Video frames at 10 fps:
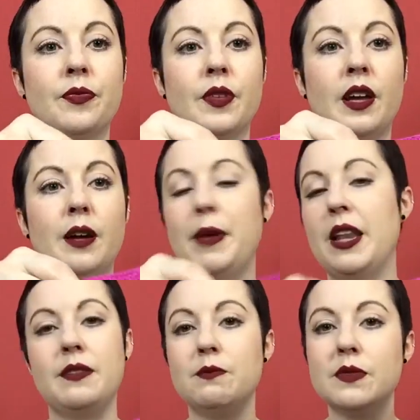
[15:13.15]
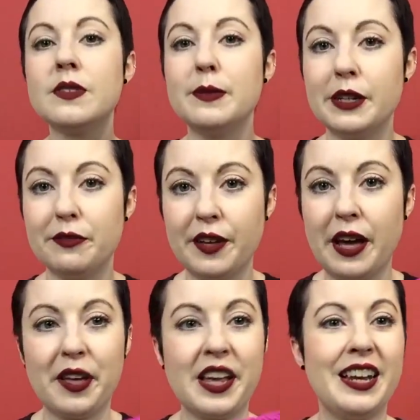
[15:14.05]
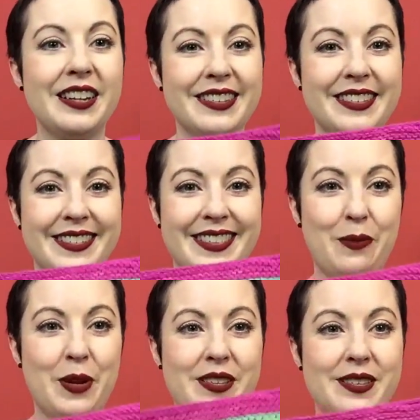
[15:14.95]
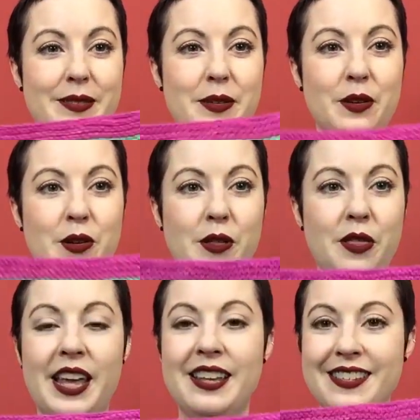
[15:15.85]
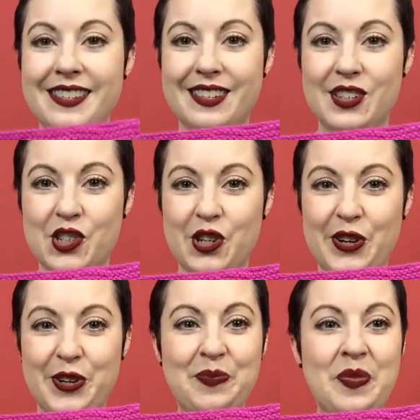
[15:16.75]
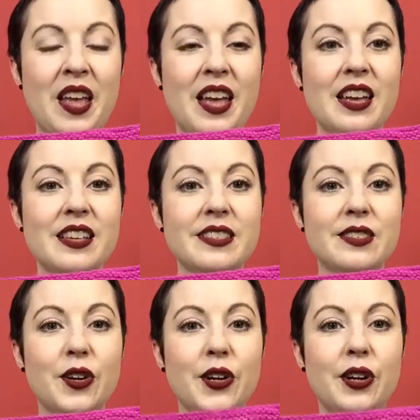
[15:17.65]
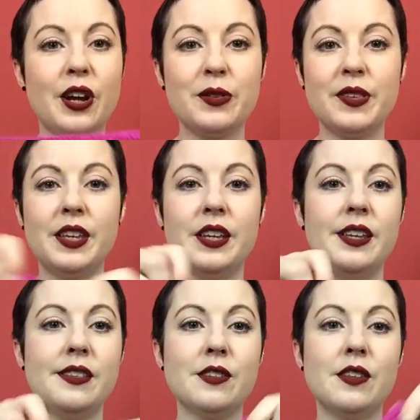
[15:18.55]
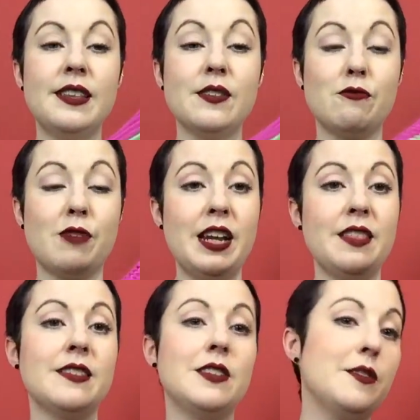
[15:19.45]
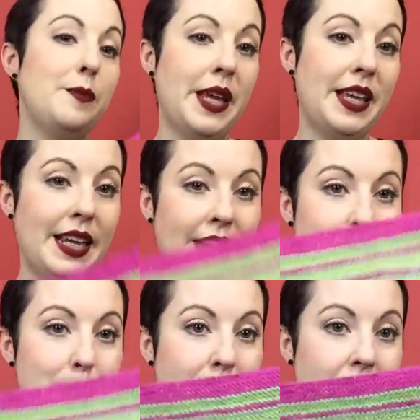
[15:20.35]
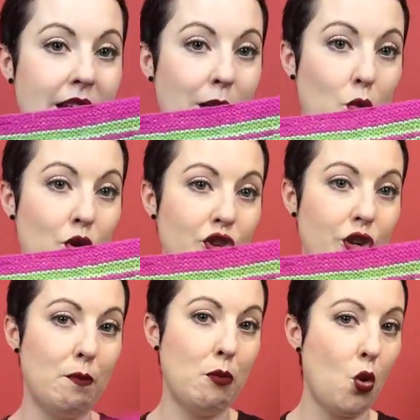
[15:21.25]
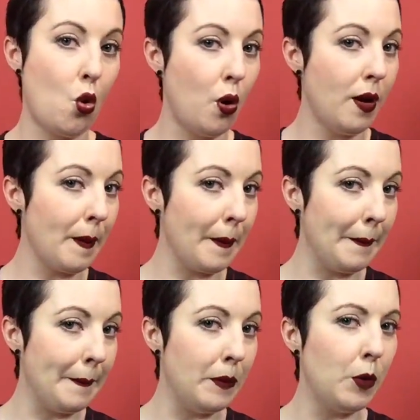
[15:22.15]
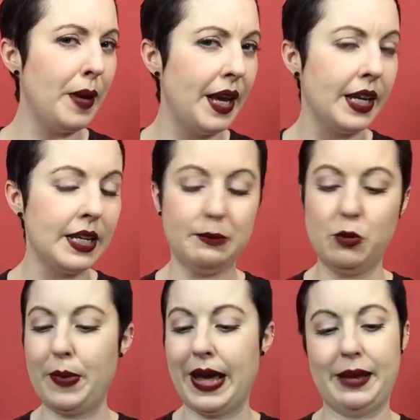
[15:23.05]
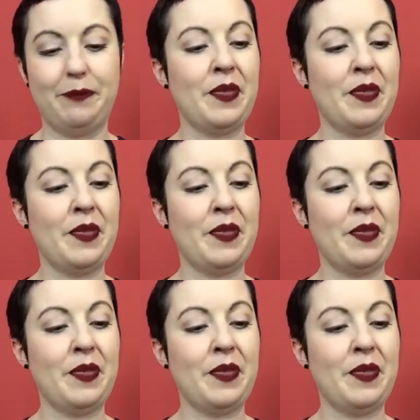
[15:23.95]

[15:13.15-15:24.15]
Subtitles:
And similar for other colours, it's just that one's the easiest to show. So I was thinking it's great, there's lots of pink in it, but I wanted more pink, more bang.